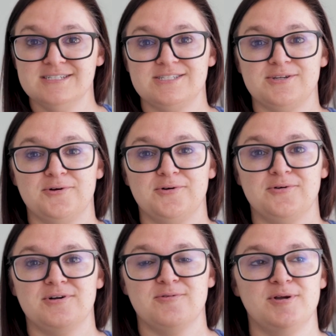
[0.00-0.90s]

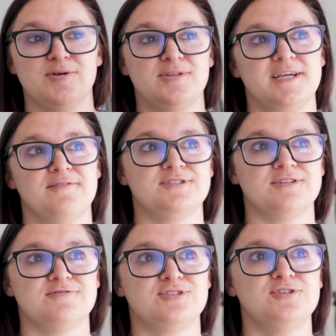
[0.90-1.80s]
So we only give
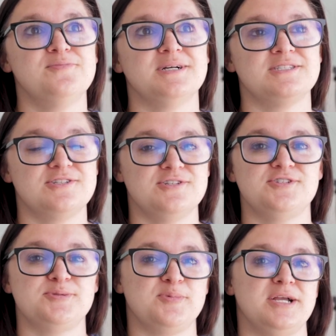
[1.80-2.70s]
ourselves 2 months to
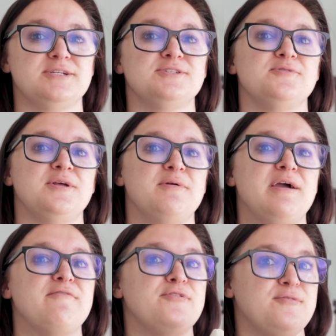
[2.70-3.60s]
do spring. So now we
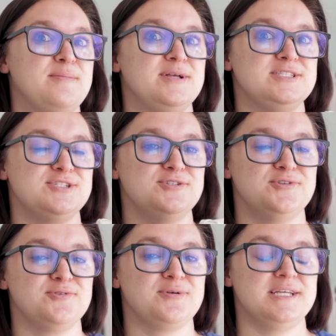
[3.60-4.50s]
have 3 months to
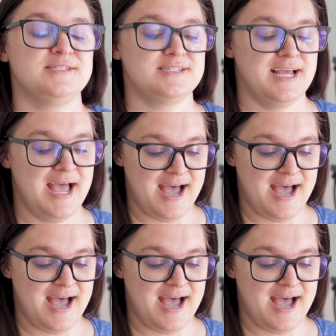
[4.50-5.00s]
do the rest.